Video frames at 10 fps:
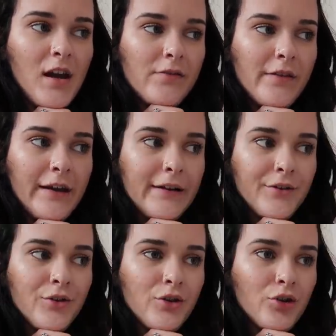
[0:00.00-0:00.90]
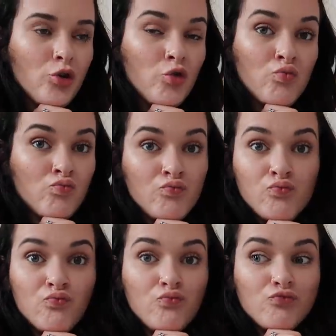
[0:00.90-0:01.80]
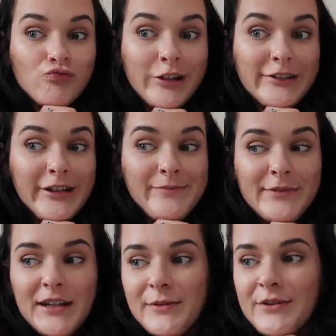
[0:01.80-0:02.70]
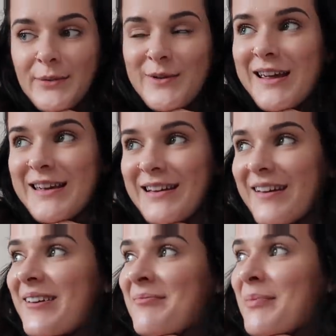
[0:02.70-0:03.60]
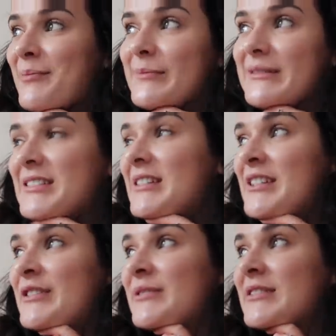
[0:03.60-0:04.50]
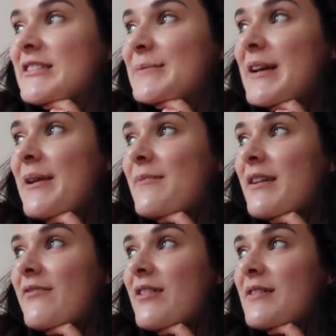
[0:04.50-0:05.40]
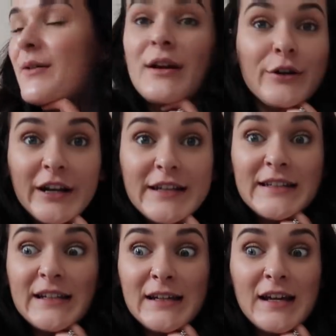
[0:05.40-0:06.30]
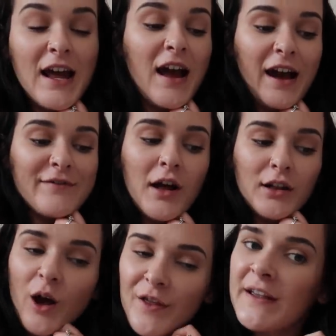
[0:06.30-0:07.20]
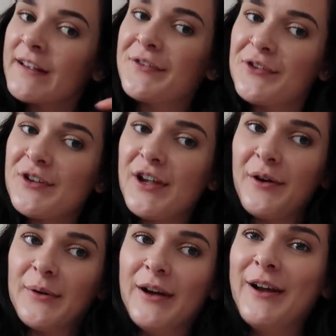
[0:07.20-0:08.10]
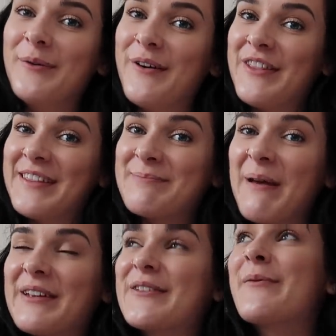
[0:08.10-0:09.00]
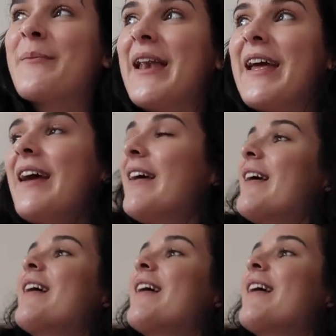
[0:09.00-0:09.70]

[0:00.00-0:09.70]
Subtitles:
And then, I don't know, guess we just wait. Probably see you at 6 p.m. when everything's going crazy. I've got a lot of things to do within the space of a minute.